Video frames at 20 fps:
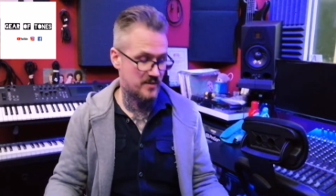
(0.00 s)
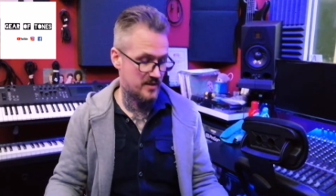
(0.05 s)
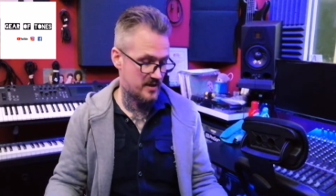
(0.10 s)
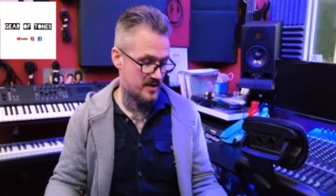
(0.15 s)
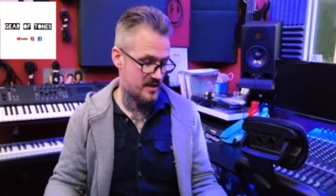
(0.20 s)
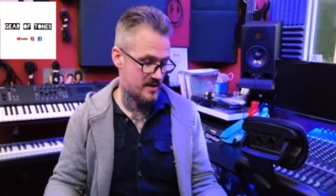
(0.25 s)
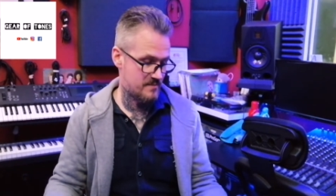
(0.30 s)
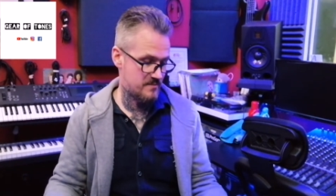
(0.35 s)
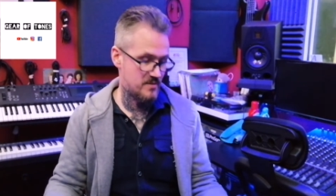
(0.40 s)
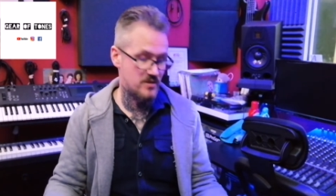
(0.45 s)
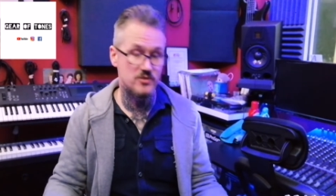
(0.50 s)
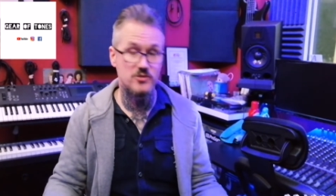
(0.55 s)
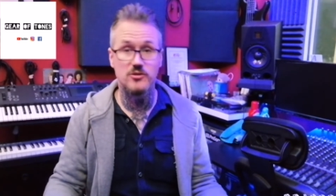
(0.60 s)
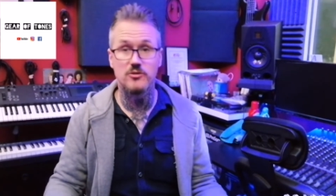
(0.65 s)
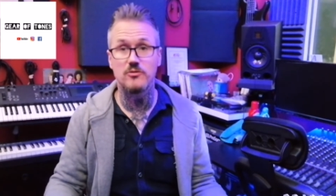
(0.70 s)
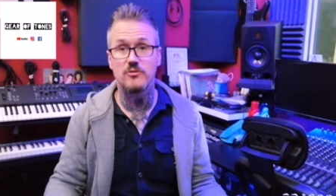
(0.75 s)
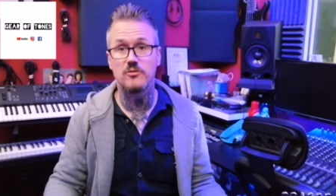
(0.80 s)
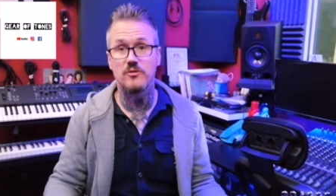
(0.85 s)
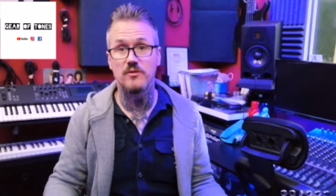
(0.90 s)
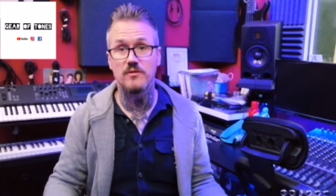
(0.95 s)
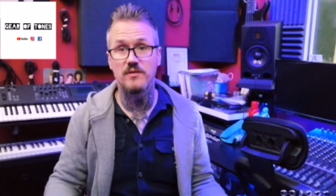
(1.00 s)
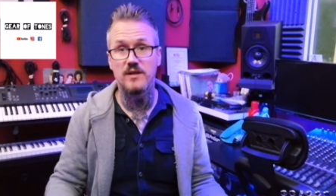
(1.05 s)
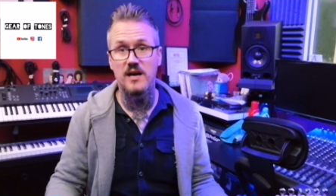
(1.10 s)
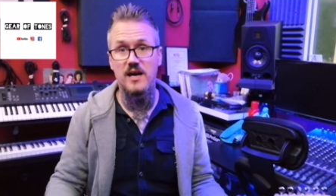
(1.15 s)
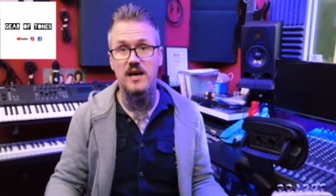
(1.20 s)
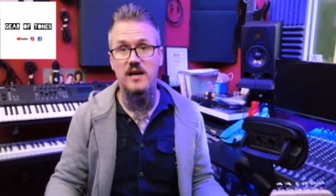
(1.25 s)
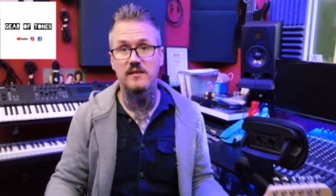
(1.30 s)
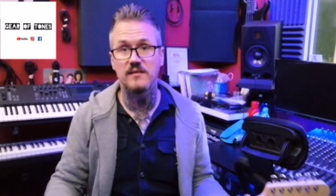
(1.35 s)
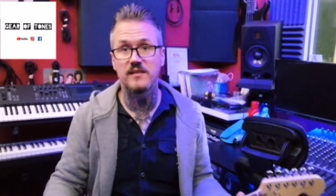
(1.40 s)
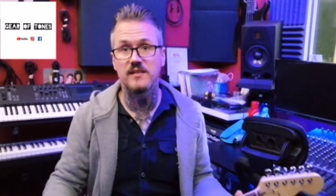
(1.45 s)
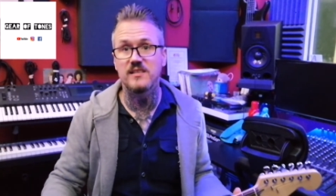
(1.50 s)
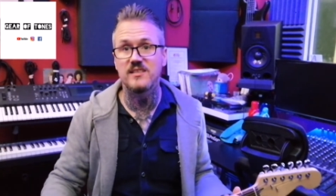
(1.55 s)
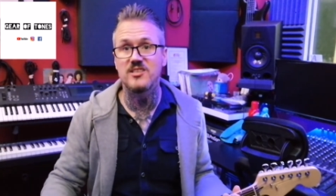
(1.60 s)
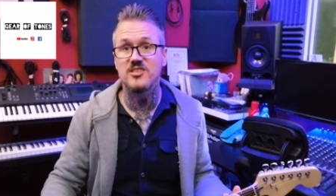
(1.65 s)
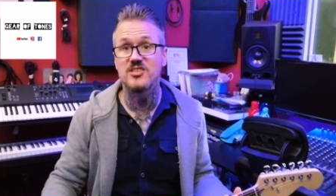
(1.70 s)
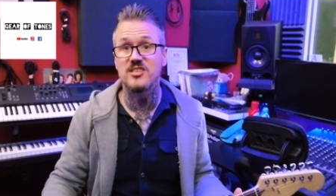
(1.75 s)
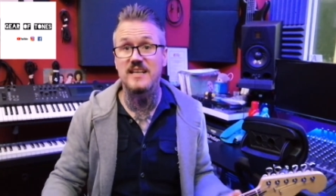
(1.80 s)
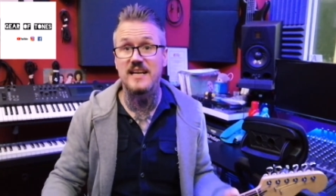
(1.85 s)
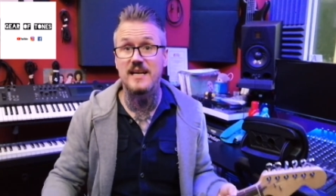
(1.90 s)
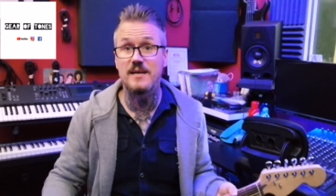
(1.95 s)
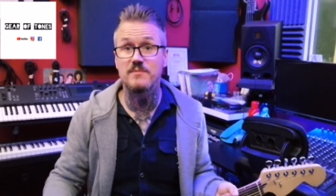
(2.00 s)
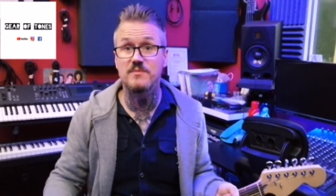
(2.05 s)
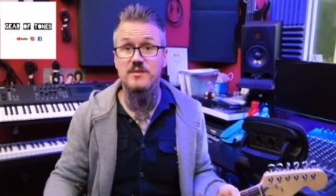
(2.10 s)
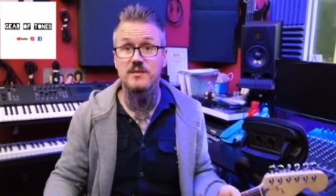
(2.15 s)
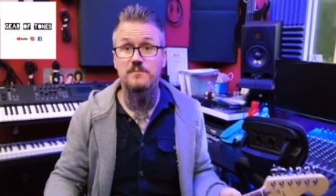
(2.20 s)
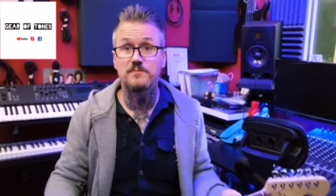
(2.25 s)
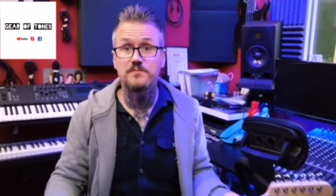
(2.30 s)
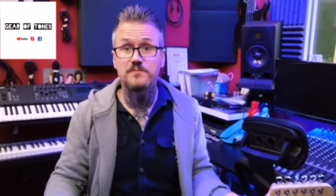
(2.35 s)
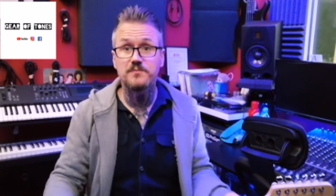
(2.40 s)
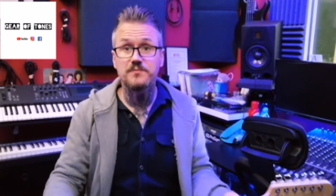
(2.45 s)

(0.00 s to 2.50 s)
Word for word: Um, so that idea got scrapped.